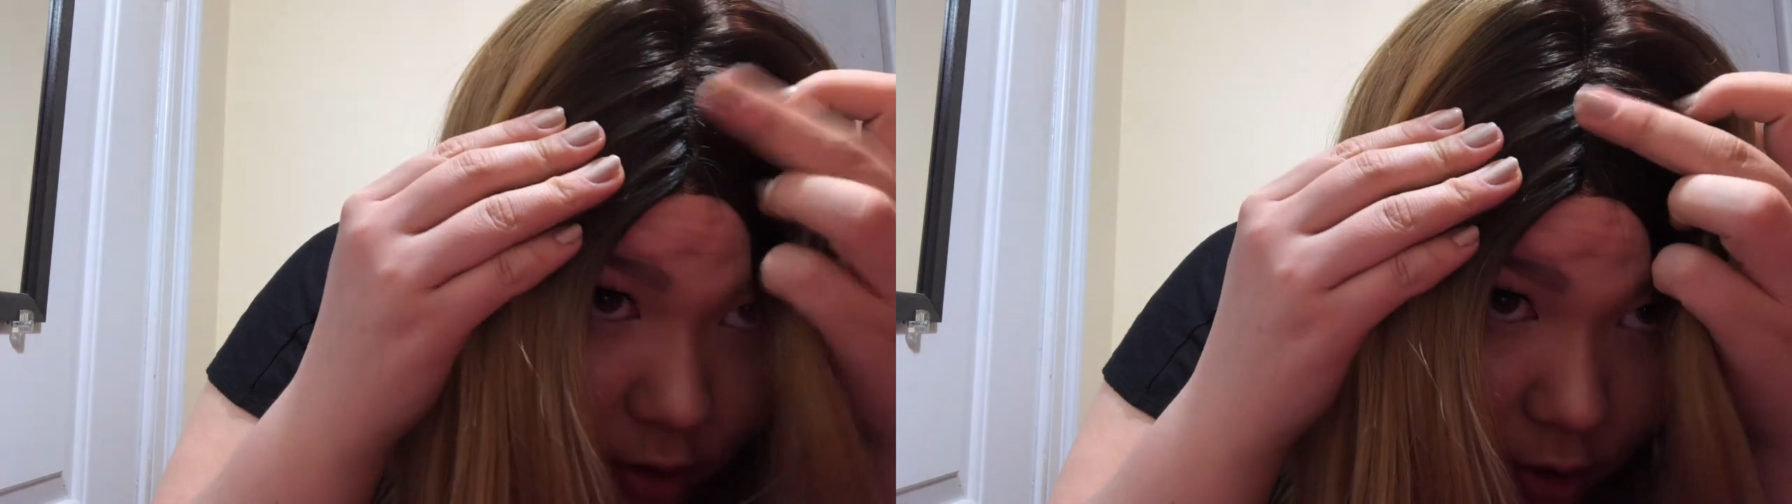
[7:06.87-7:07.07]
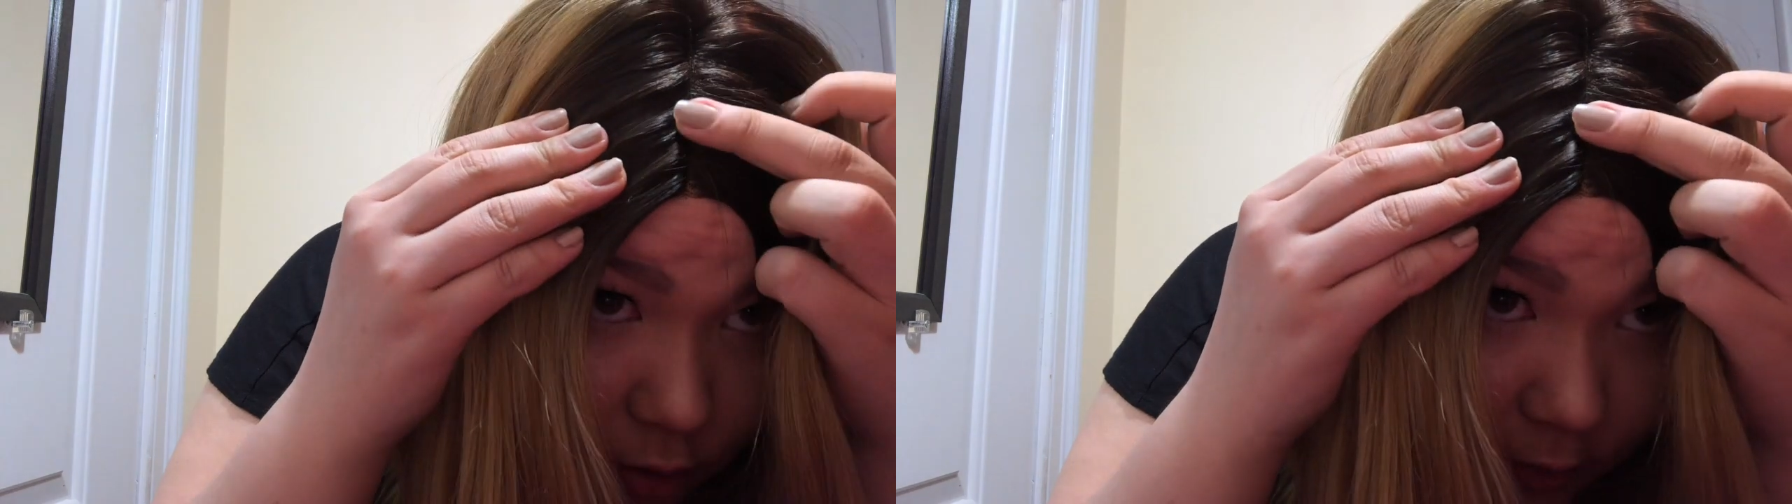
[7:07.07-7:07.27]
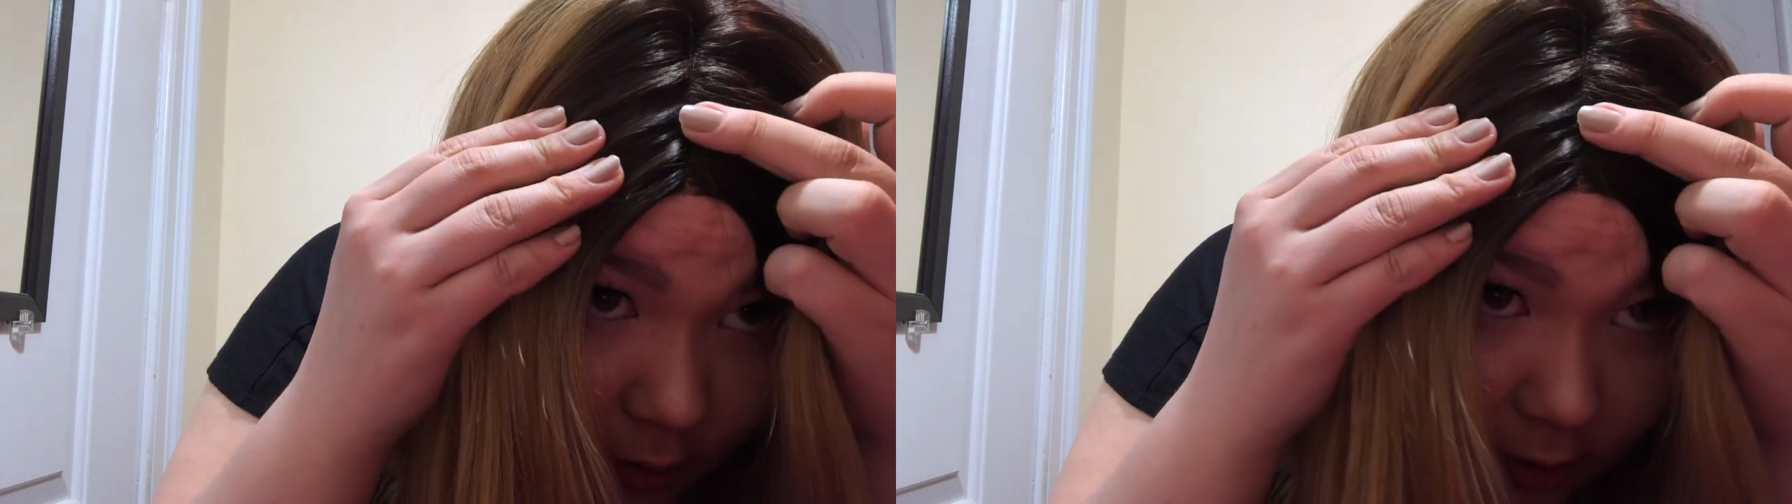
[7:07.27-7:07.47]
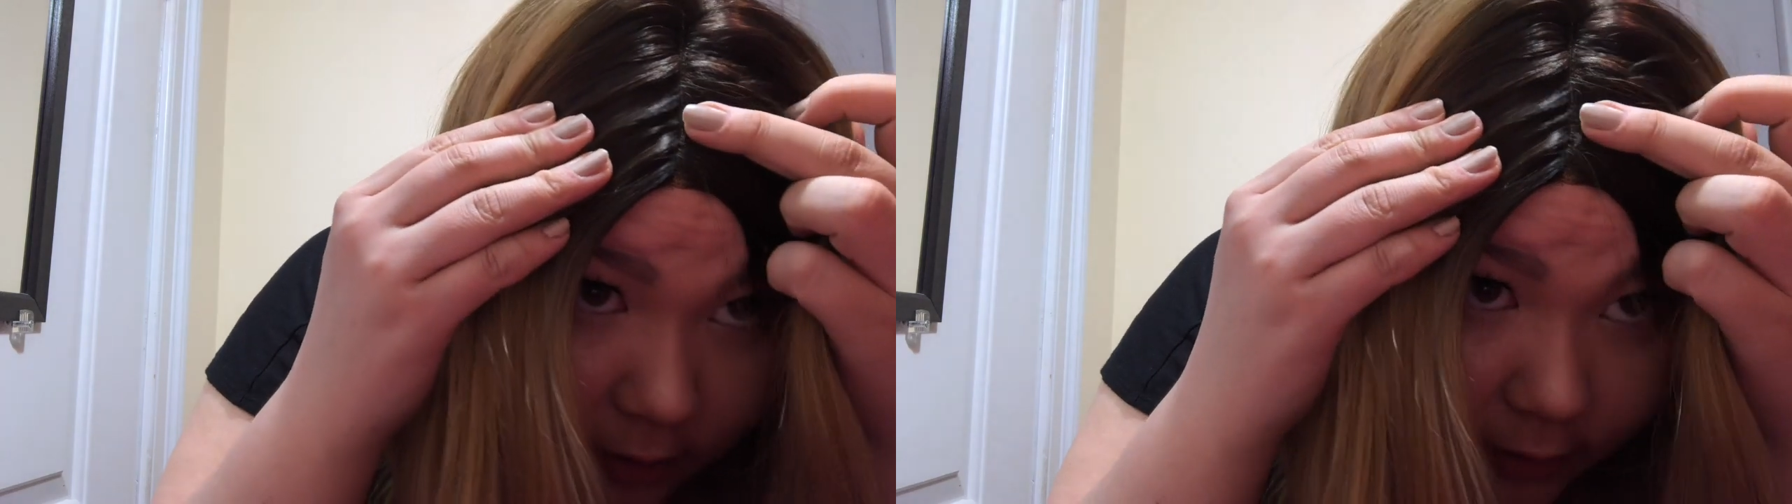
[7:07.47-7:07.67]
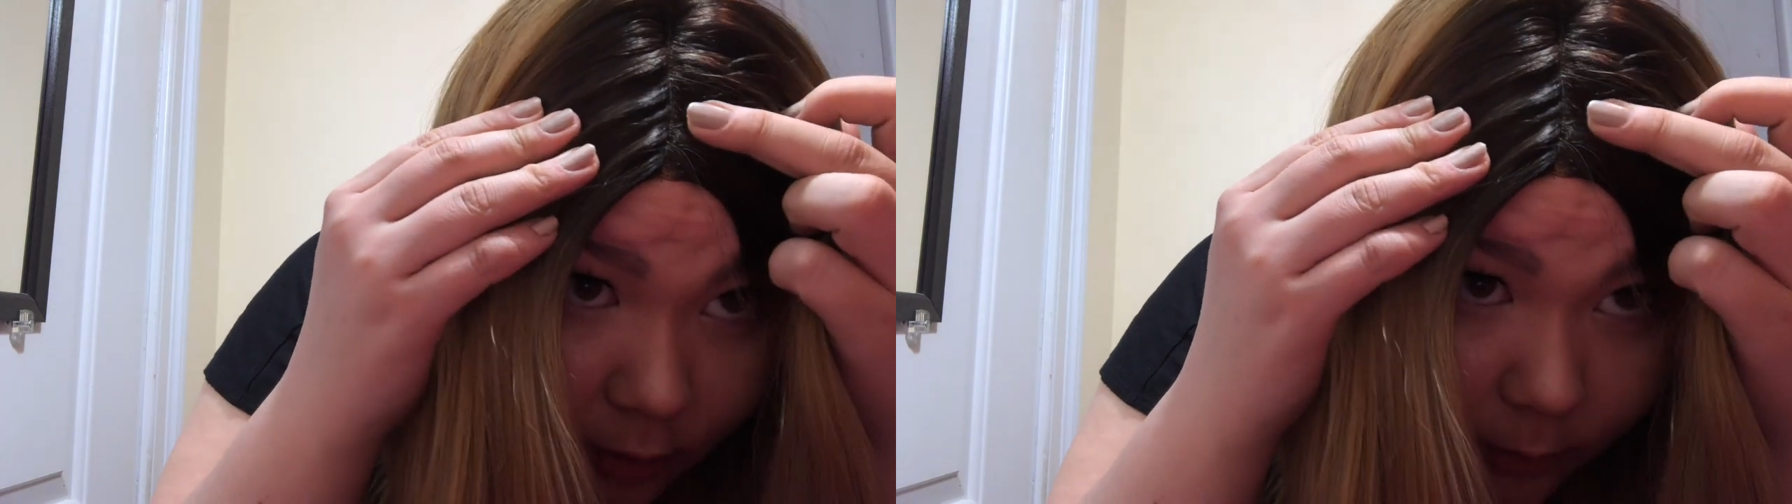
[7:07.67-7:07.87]
do it a
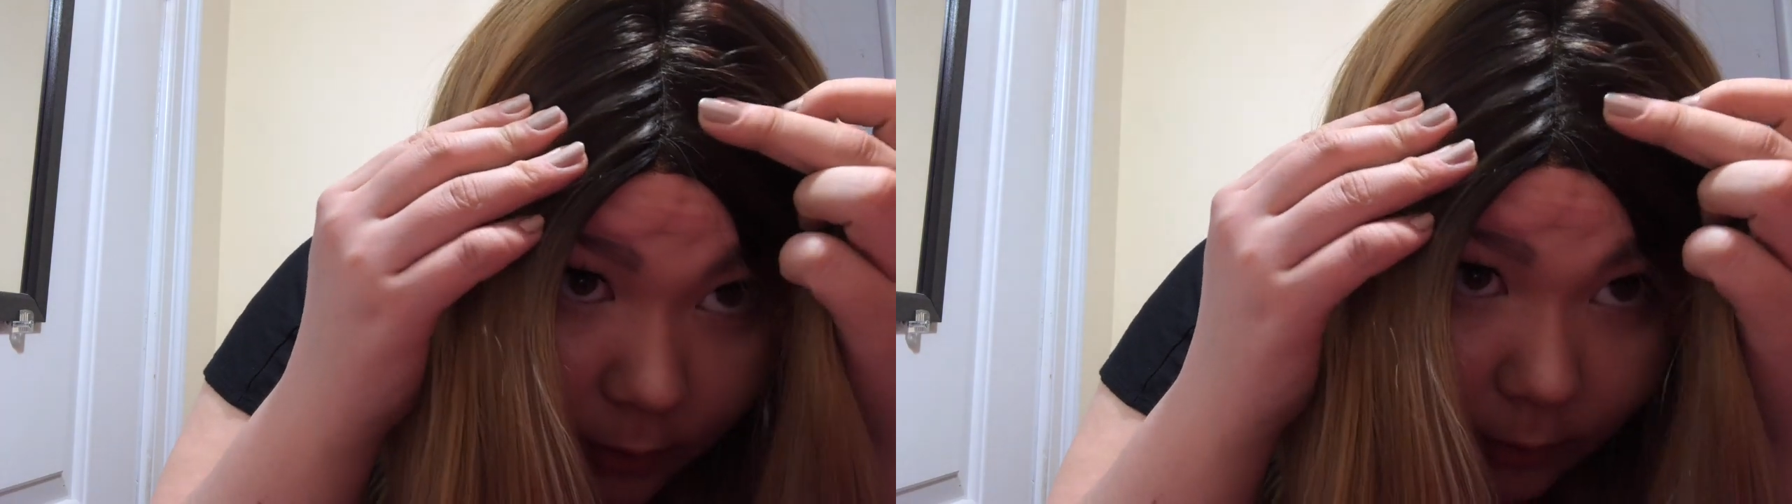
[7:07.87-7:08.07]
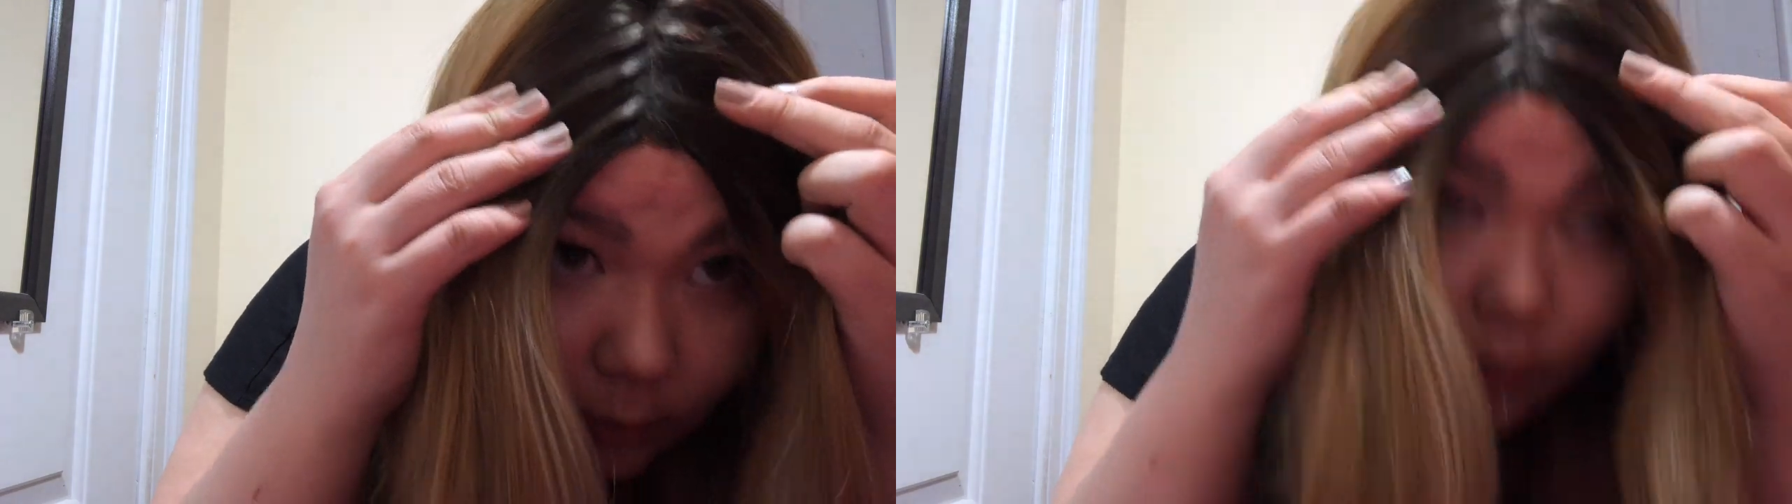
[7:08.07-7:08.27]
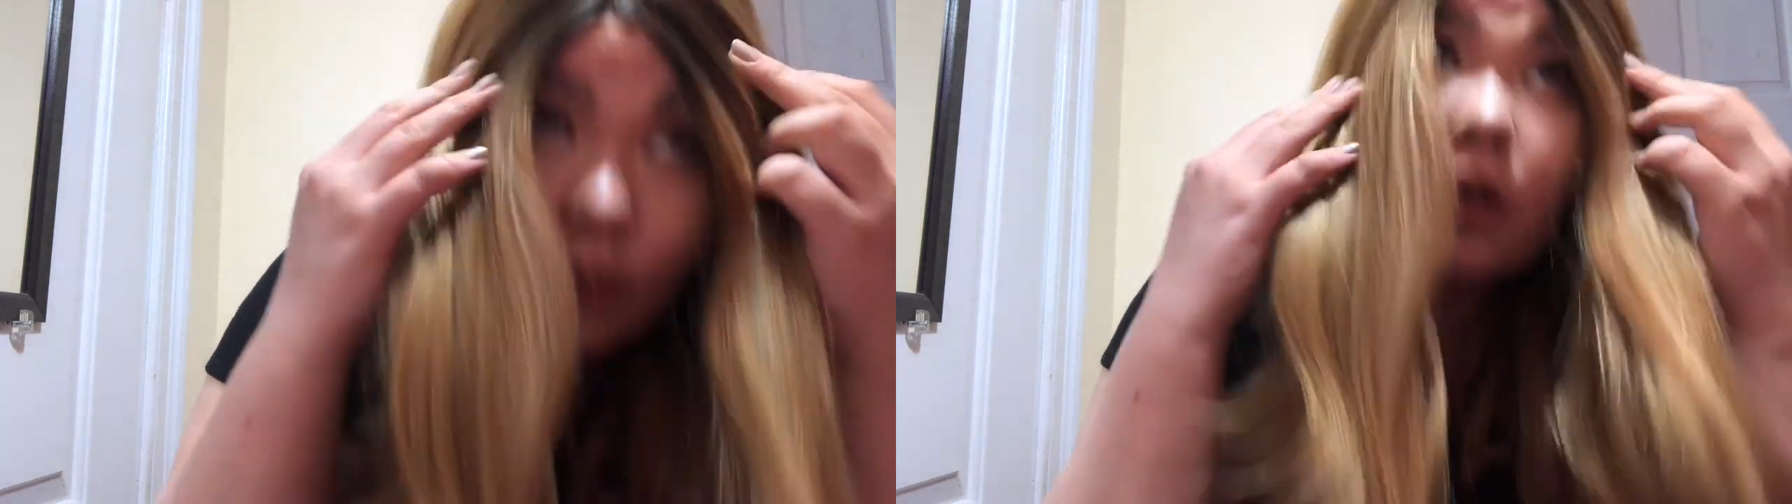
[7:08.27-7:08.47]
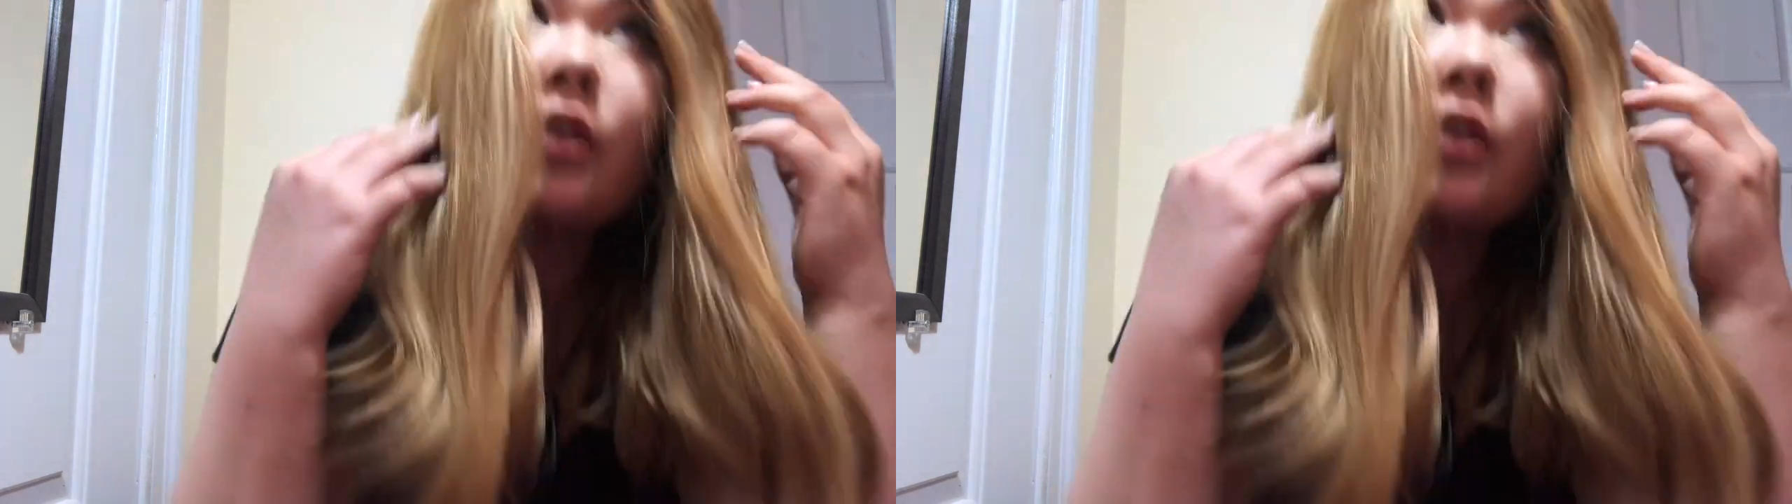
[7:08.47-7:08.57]
little bit more.